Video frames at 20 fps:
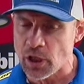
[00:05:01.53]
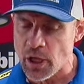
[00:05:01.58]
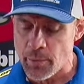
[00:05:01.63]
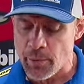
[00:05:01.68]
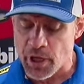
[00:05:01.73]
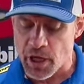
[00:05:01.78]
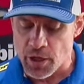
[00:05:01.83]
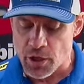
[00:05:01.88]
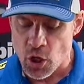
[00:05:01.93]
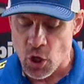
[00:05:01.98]

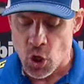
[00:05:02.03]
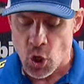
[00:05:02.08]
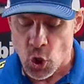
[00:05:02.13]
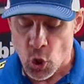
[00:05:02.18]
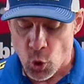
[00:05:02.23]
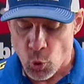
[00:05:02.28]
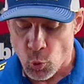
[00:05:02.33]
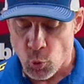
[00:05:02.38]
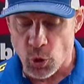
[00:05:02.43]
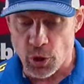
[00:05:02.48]
limited
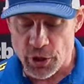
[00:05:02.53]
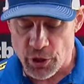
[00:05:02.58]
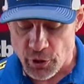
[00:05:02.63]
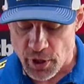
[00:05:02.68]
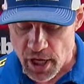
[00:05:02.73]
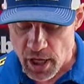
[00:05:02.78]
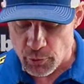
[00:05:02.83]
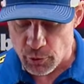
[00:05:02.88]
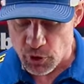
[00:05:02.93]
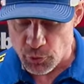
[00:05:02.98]
where
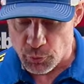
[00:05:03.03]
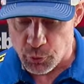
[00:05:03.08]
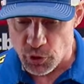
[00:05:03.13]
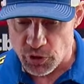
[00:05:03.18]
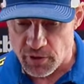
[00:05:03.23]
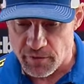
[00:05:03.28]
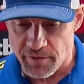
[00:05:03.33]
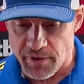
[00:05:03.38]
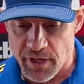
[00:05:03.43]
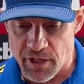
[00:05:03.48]
you're able to
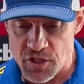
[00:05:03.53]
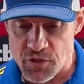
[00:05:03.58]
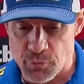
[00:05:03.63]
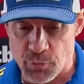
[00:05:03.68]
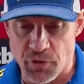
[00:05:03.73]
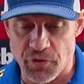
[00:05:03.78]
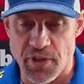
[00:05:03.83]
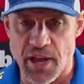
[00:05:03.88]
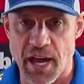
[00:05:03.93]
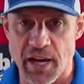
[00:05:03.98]
put the vents,
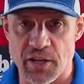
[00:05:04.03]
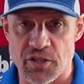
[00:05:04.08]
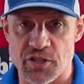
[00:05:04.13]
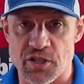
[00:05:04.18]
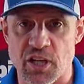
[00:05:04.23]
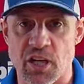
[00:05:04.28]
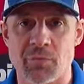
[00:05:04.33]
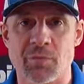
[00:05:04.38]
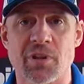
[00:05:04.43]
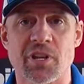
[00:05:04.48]
but that is
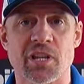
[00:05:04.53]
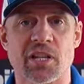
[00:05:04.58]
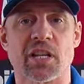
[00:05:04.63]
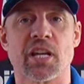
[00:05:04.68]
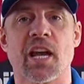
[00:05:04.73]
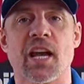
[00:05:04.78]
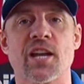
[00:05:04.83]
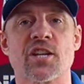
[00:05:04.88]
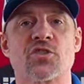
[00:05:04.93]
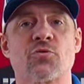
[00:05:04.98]
going to be the
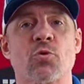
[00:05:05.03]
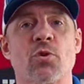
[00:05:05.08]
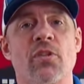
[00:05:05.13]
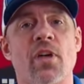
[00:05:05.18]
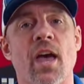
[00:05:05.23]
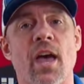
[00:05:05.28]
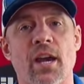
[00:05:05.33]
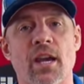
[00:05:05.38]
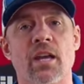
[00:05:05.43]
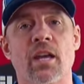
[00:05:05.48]
case with
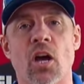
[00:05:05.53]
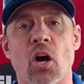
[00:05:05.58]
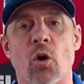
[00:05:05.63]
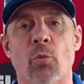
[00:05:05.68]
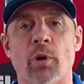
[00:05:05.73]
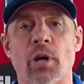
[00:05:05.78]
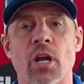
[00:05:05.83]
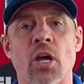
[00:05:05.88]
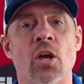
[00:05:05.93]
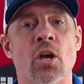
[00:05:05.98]
any
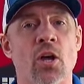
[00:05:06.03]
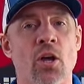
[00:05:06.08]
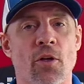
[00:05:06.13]
helmet